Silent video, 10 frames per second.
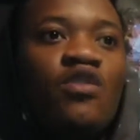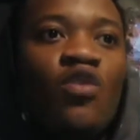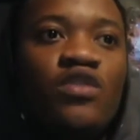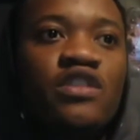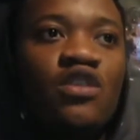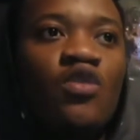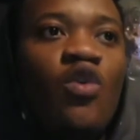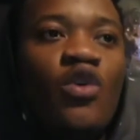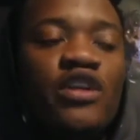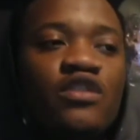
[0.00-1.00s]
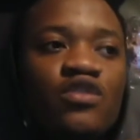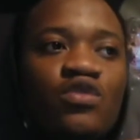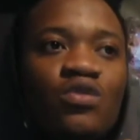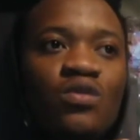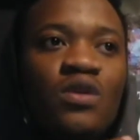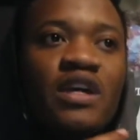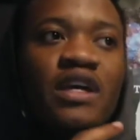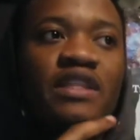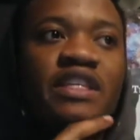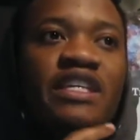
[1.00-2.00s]
goes in accordance to
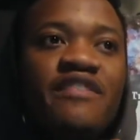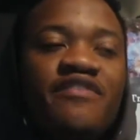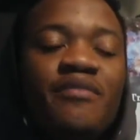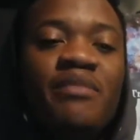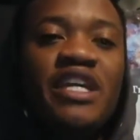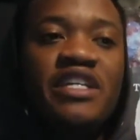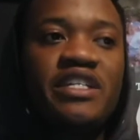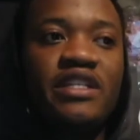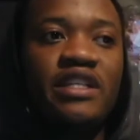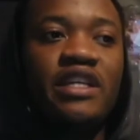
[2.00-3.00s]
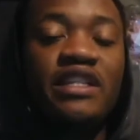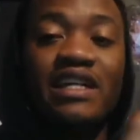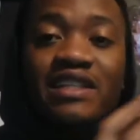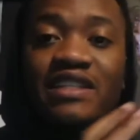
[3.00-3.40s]
the information that the